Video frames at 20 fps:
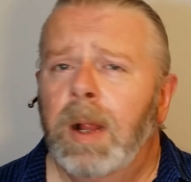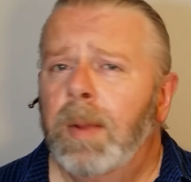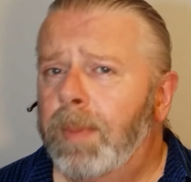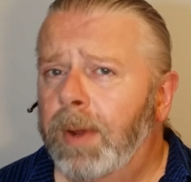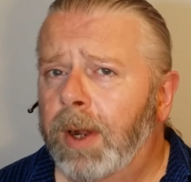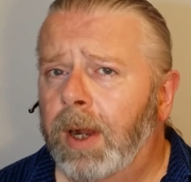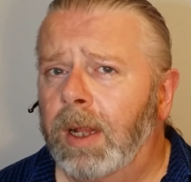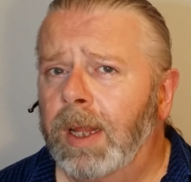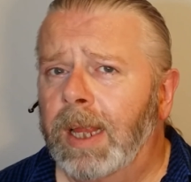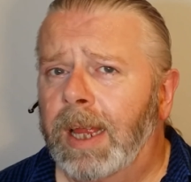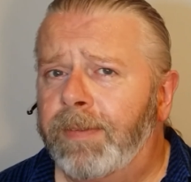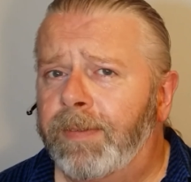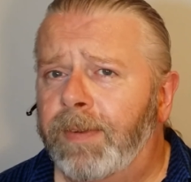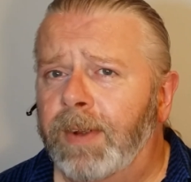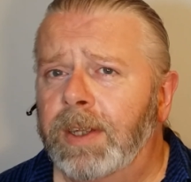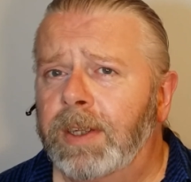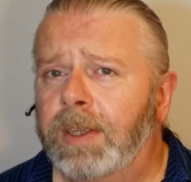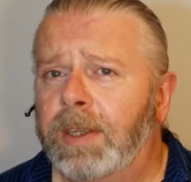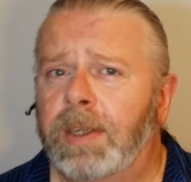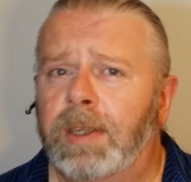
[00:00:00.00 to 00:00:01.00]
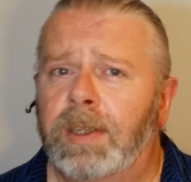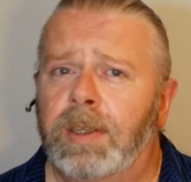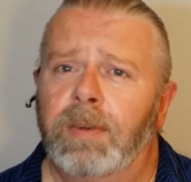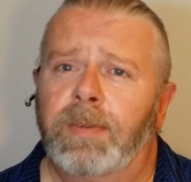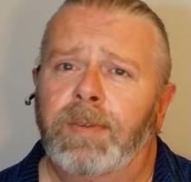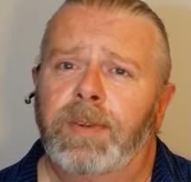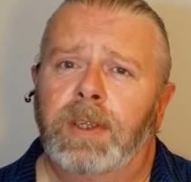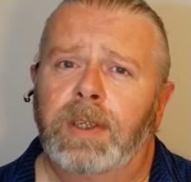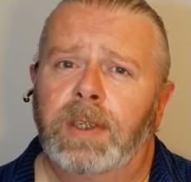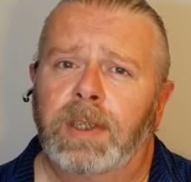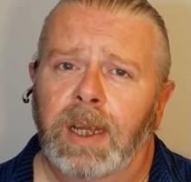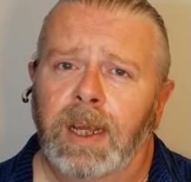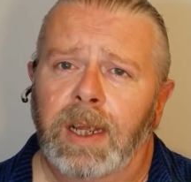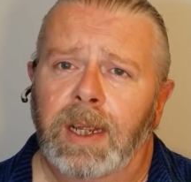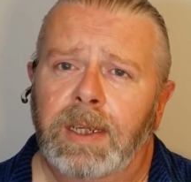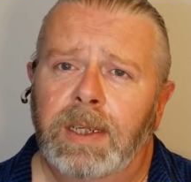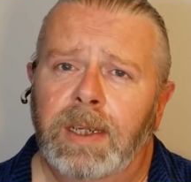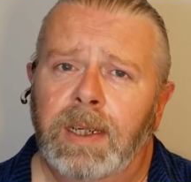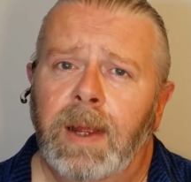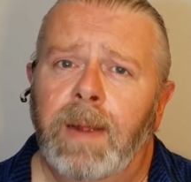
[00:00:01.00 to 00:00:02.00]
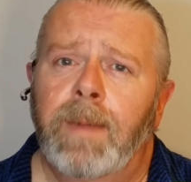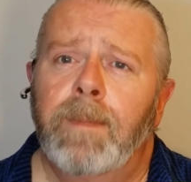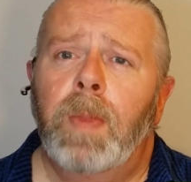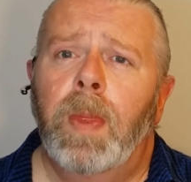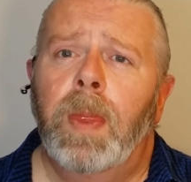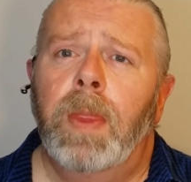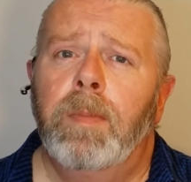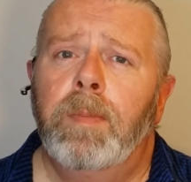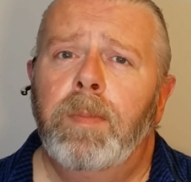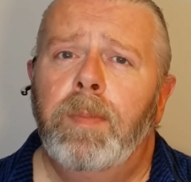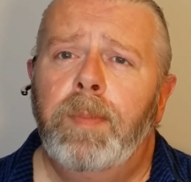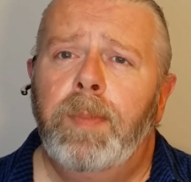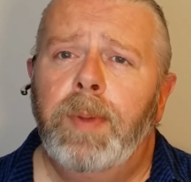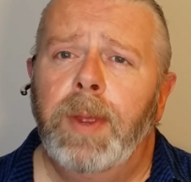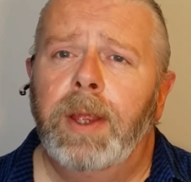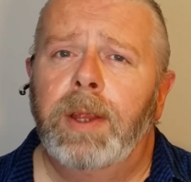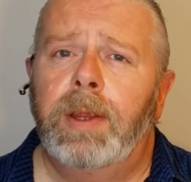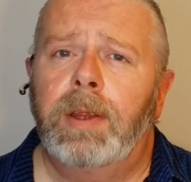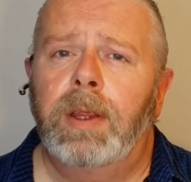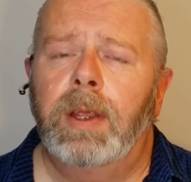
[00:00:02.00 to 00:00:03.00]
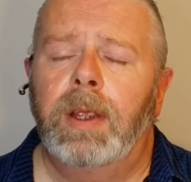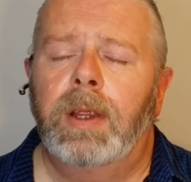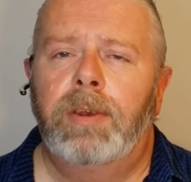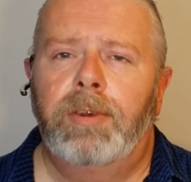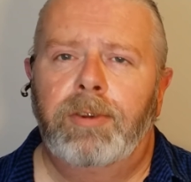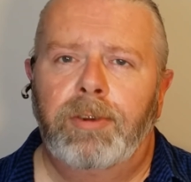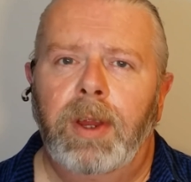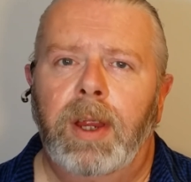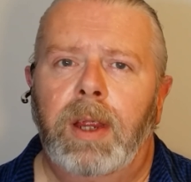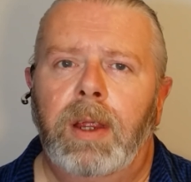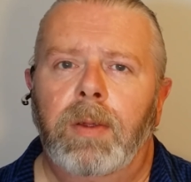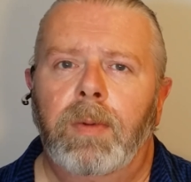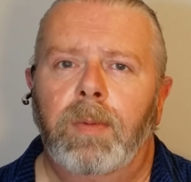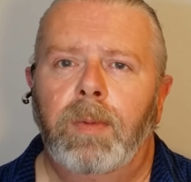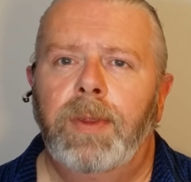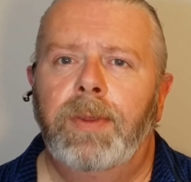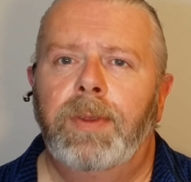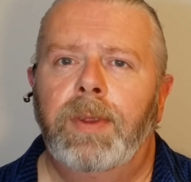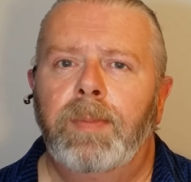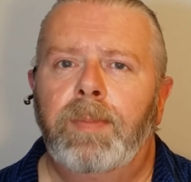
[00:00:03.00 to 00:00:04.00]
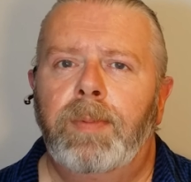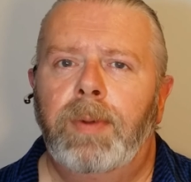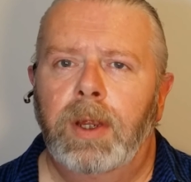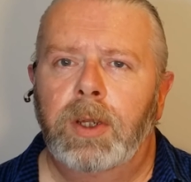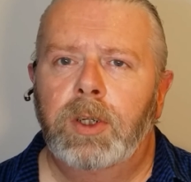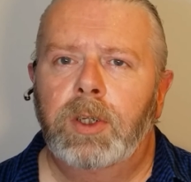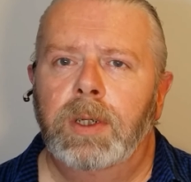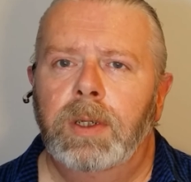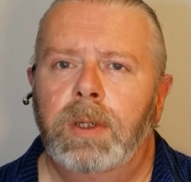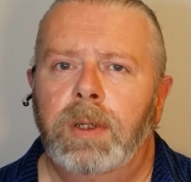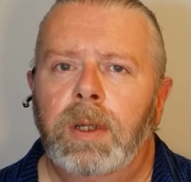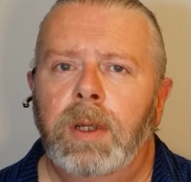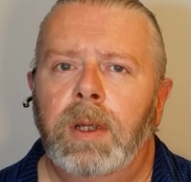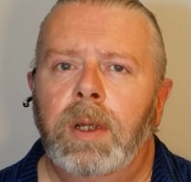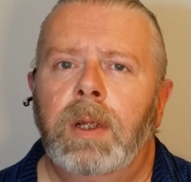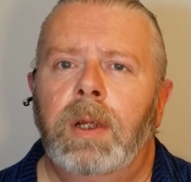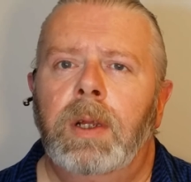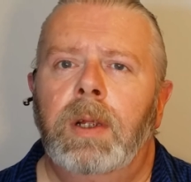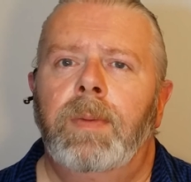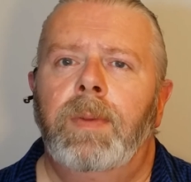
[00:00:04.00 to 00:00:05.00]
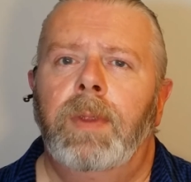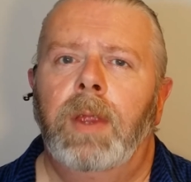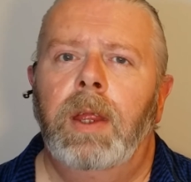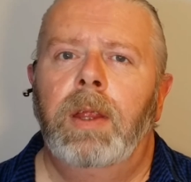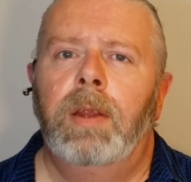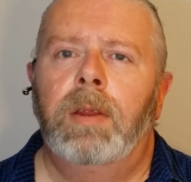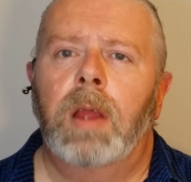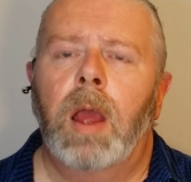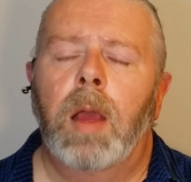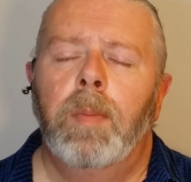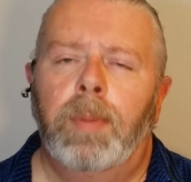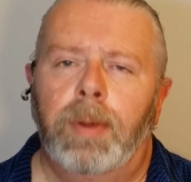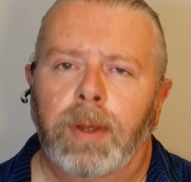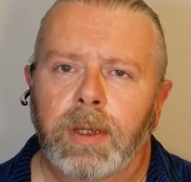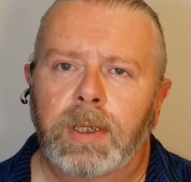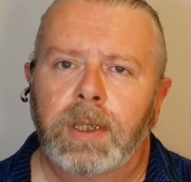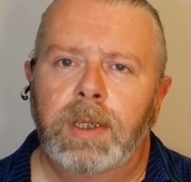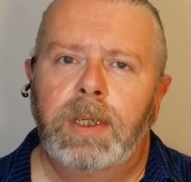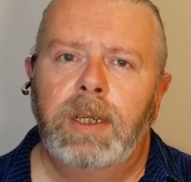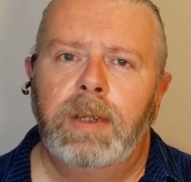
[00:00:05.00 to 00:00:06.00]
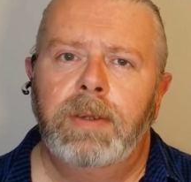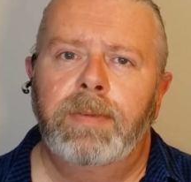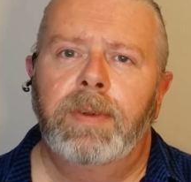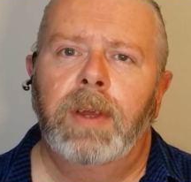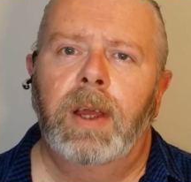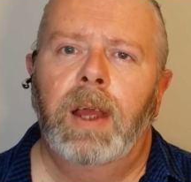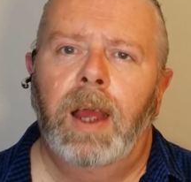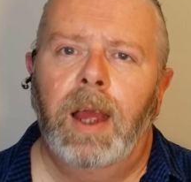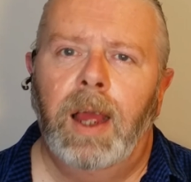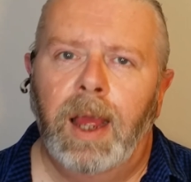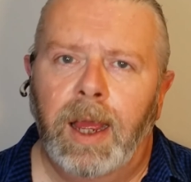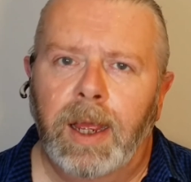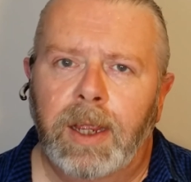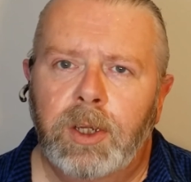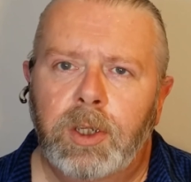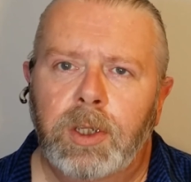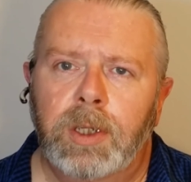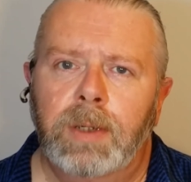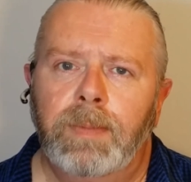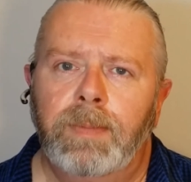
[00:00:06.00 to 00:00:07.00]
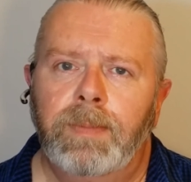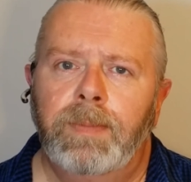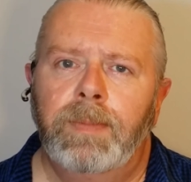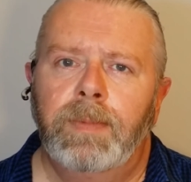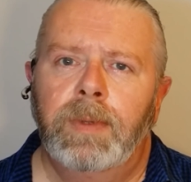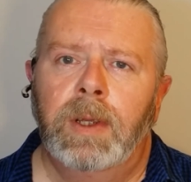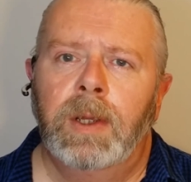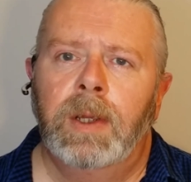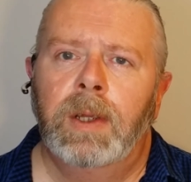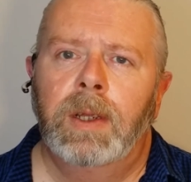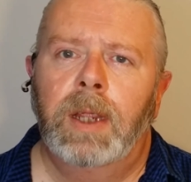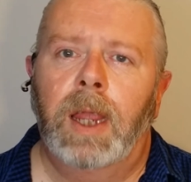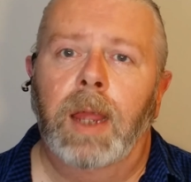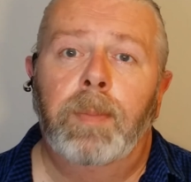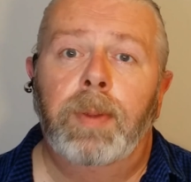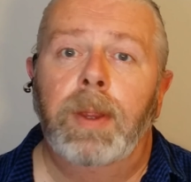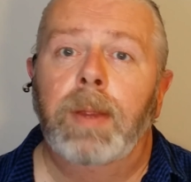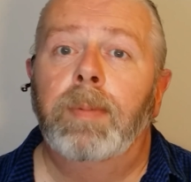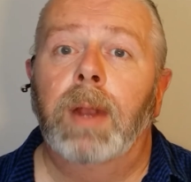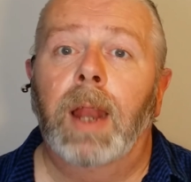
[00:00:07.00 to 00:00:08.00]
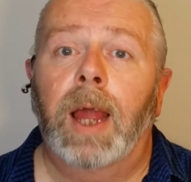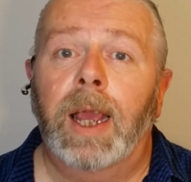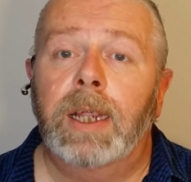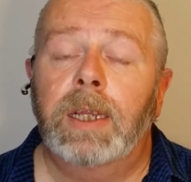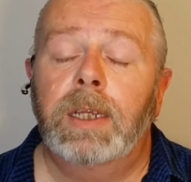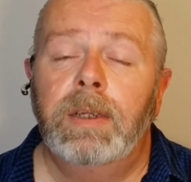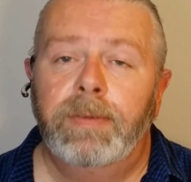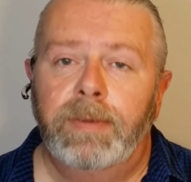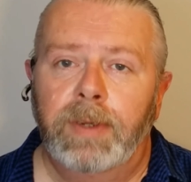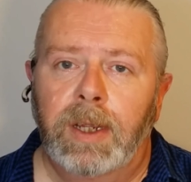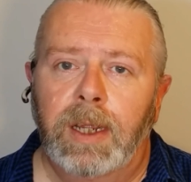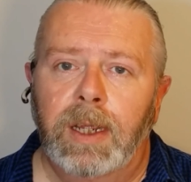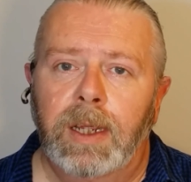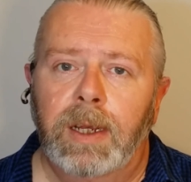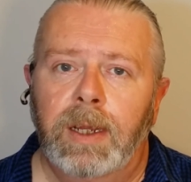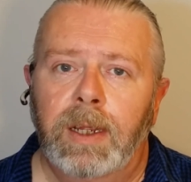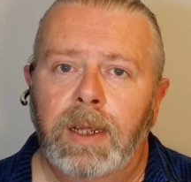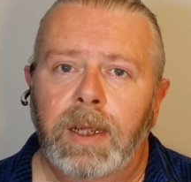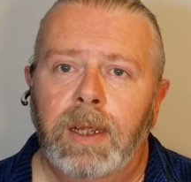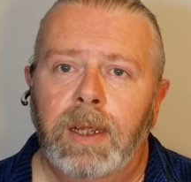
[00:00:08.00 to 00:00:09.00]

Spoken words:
But all that fancy stuff aside, the basic trick with depression is positive action. Get people active again.